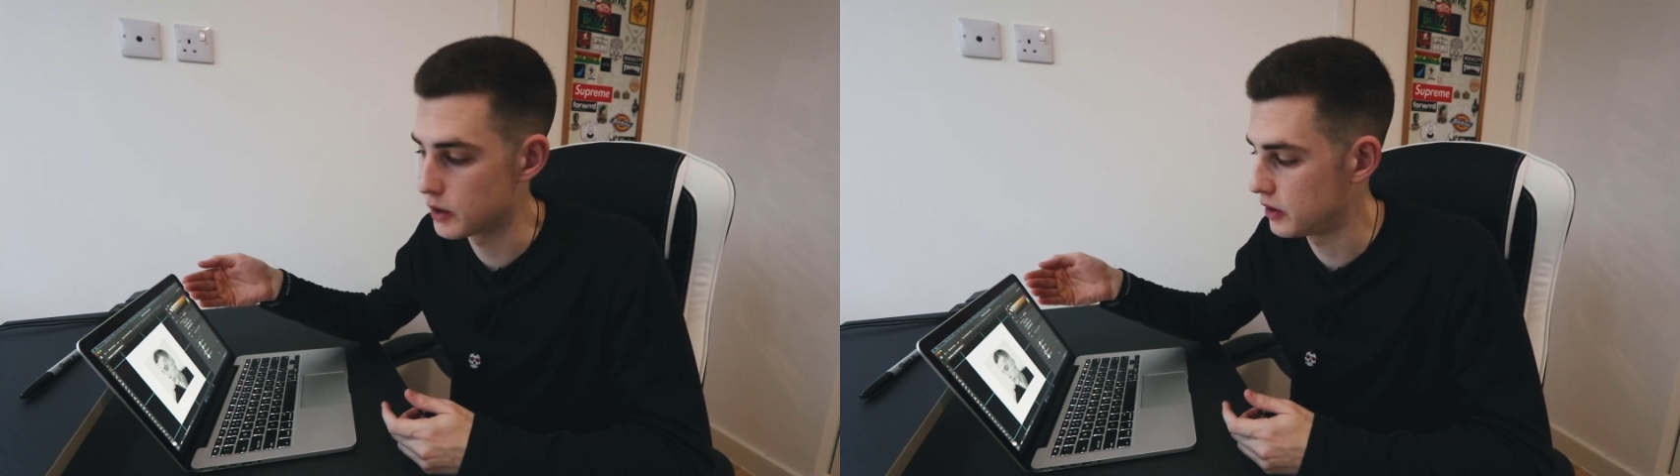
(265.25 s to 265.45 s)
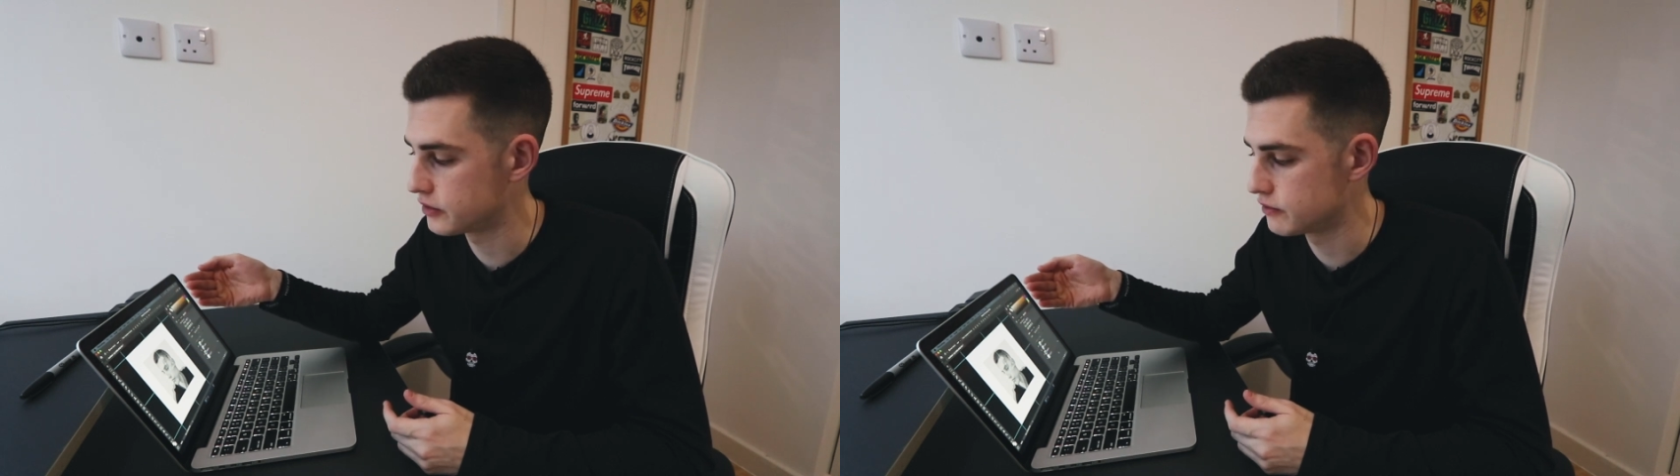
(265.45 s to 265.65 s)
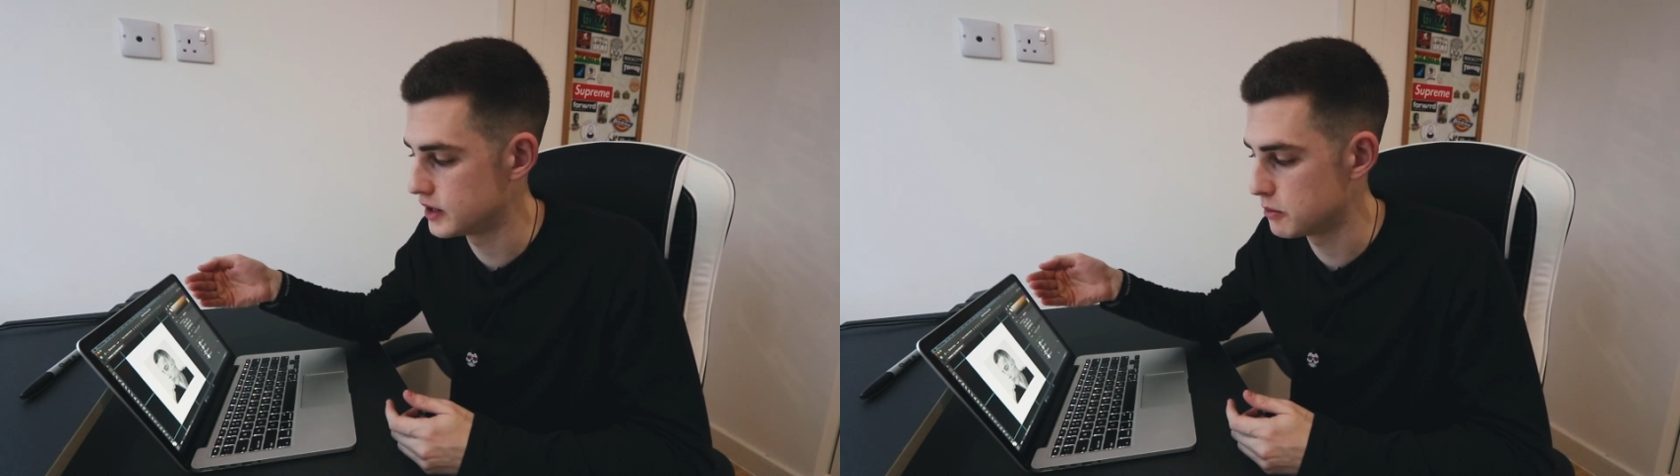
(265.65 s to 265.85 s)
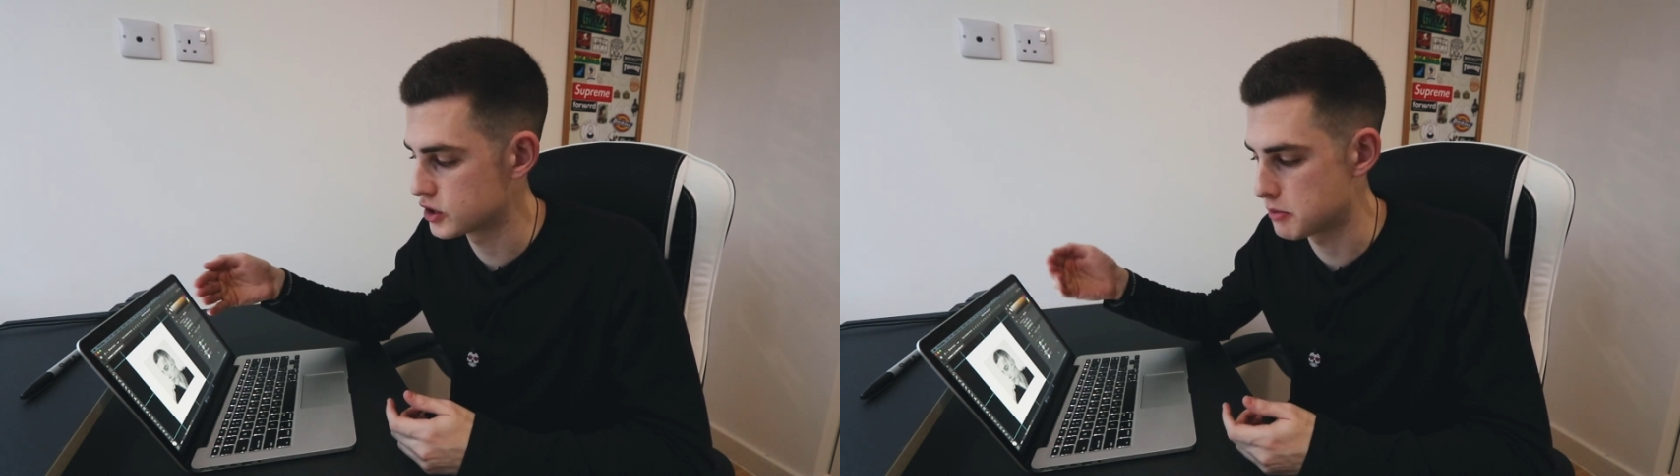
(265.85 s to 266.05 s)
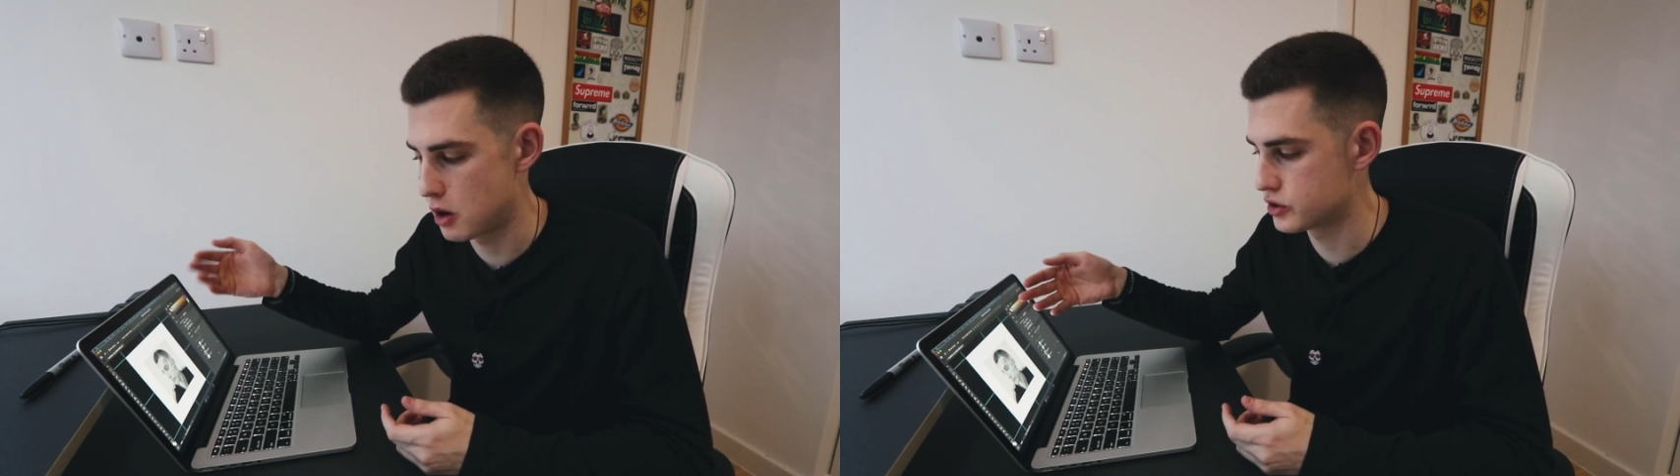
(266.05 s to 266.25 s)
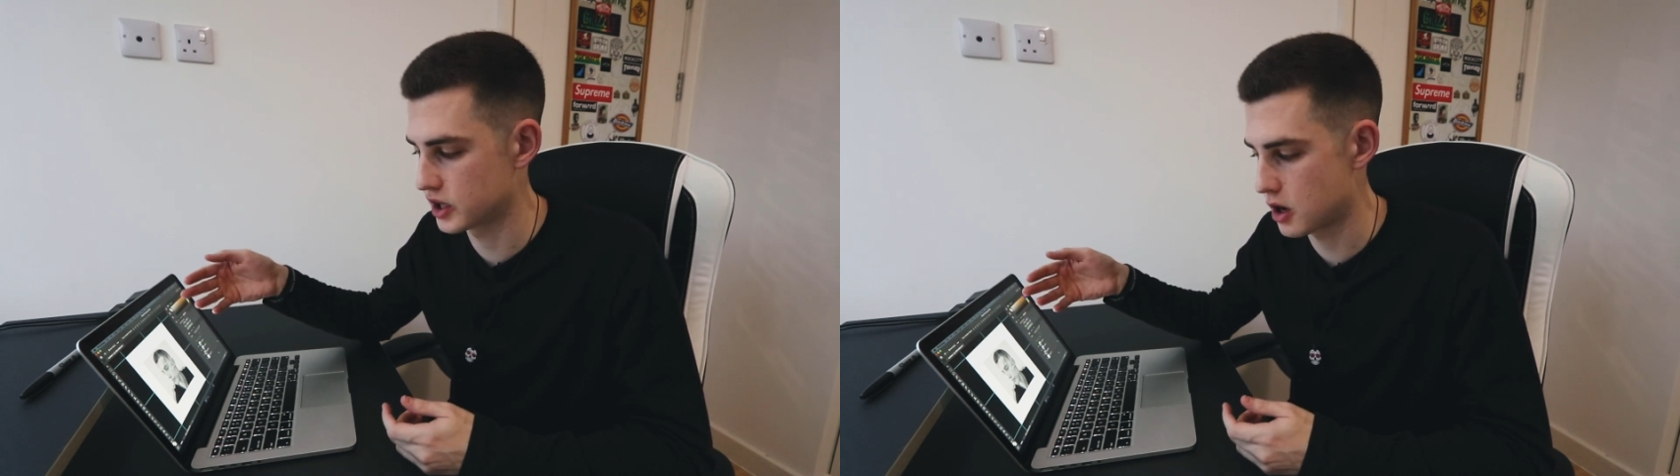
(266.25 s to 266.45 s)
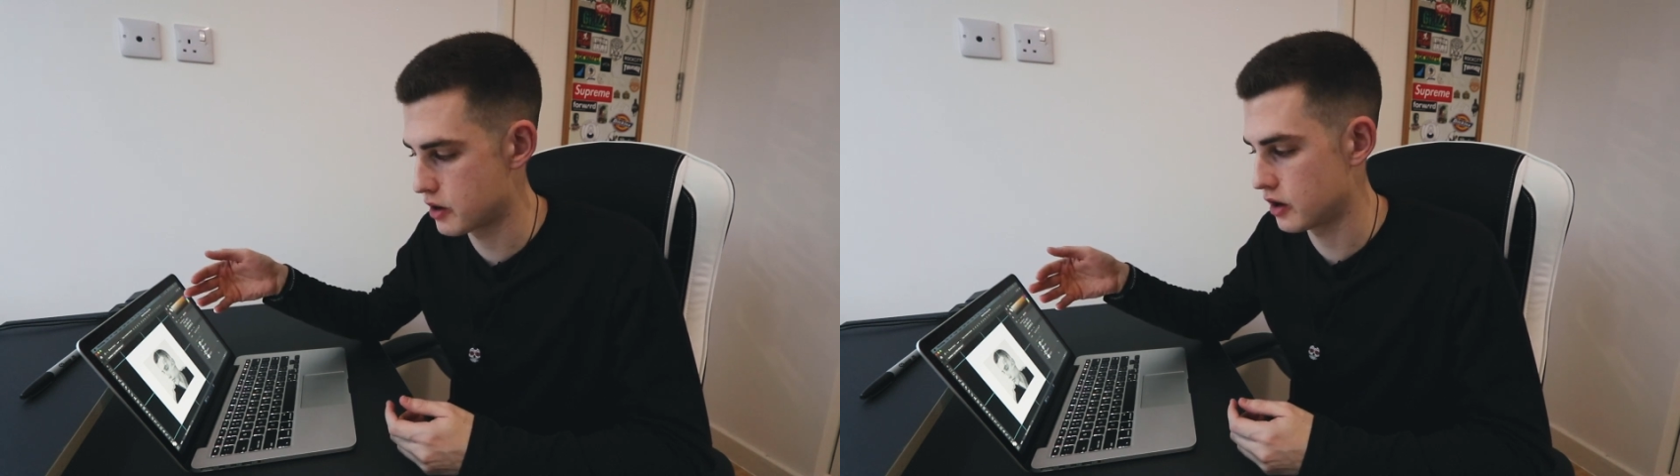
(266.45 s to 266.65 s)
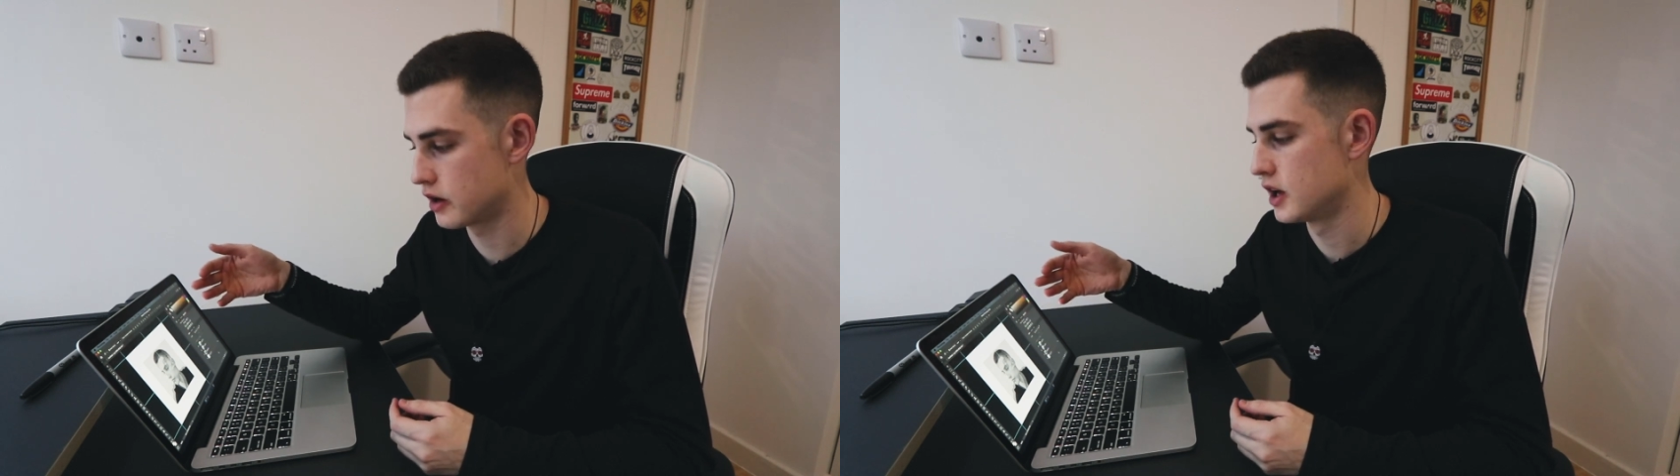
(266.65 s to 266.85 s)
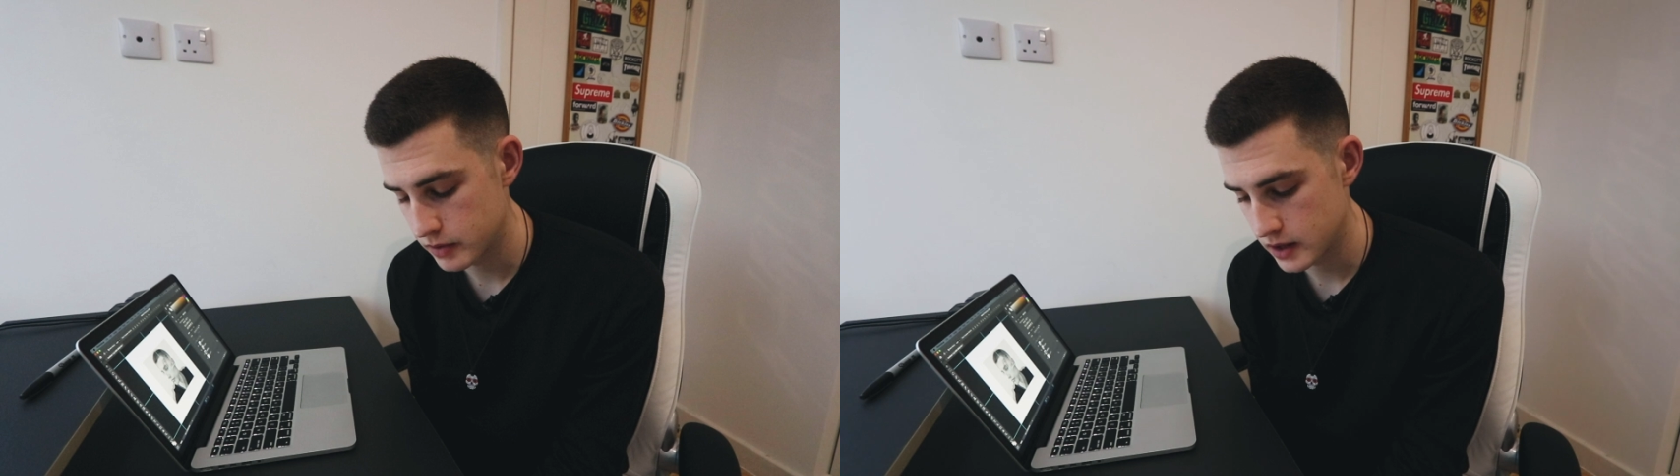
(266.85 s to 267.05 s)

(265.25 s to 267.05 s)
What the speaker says: There wasn't really much emotion going on.